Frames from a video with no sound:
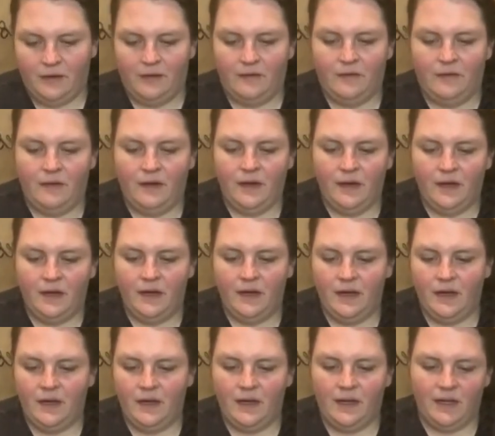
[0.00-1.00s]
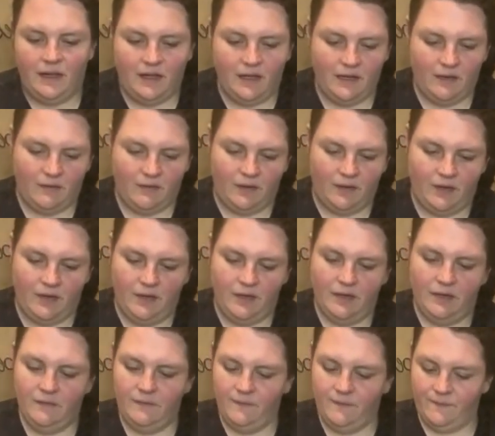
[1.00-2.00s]
Alright, I think we're
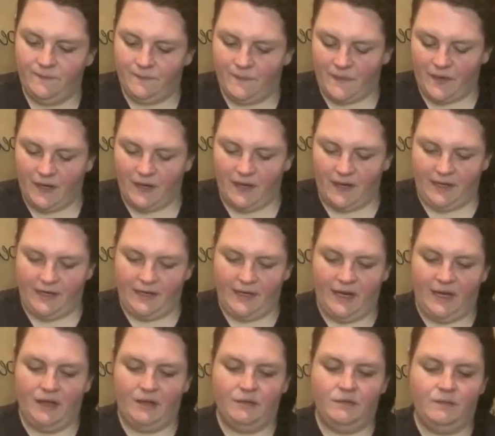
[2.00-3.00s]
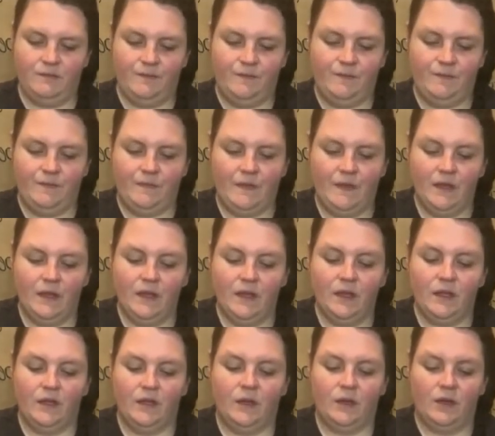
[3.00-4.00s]
good. Alright, now
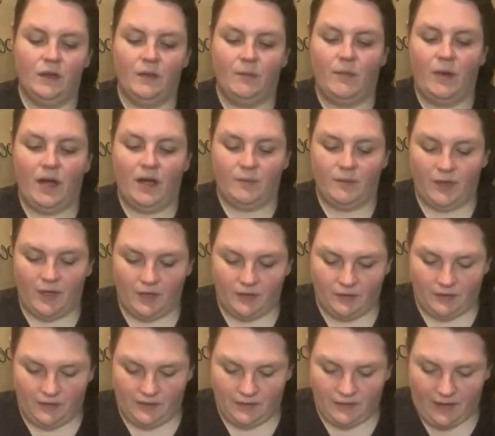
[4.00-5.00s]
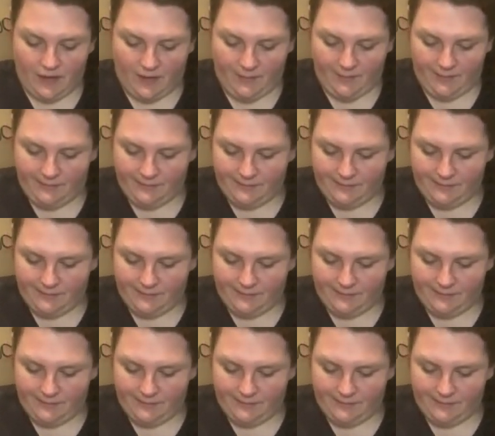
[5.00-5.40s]
you're gonna Mod Podge the top.